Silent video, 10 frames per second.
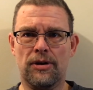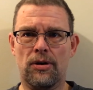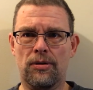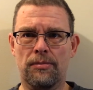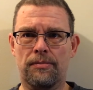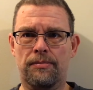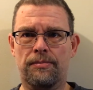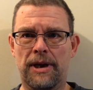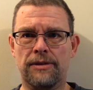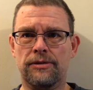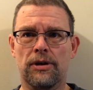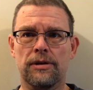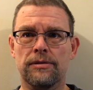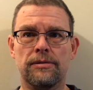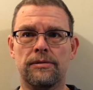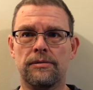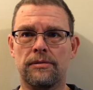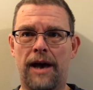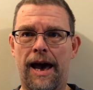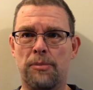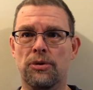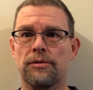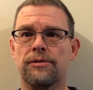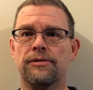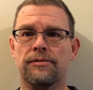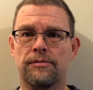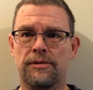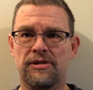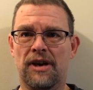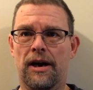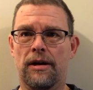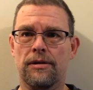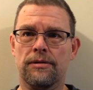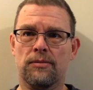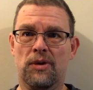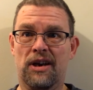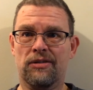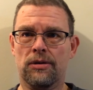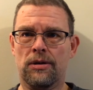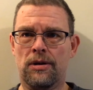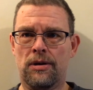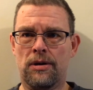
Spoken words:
It's all based on Apple's desires, whatever.